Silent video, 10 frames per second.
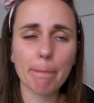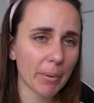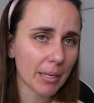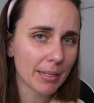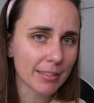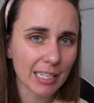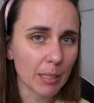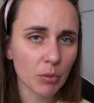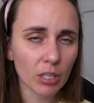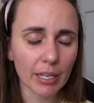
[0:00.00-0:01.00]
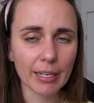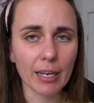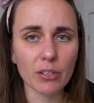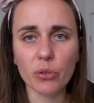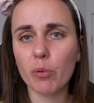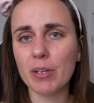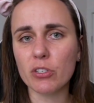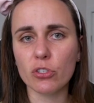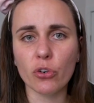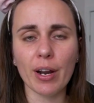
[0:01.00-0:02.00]
big, deep clean out, do a
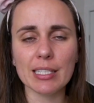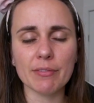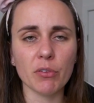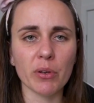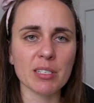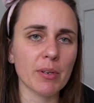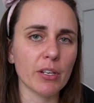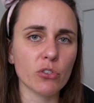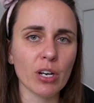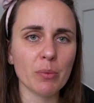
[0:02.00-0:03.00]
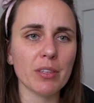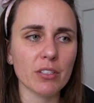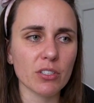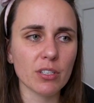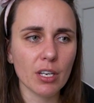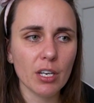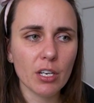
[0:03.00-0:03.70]
bunch of trades if you've got someone you can trade with, and just